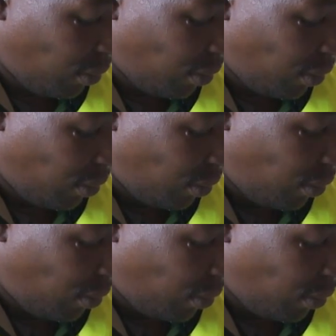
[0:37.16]
the service
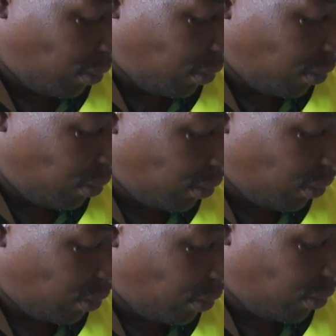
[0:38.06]
delivery
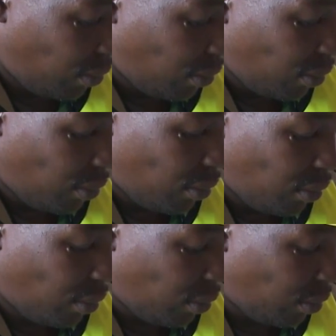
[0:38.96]
improvement for the province
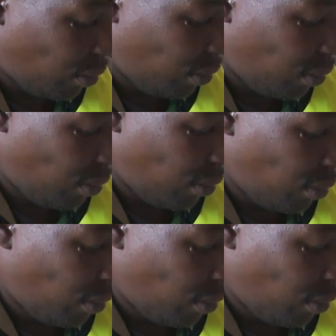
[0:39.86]
is being achieved.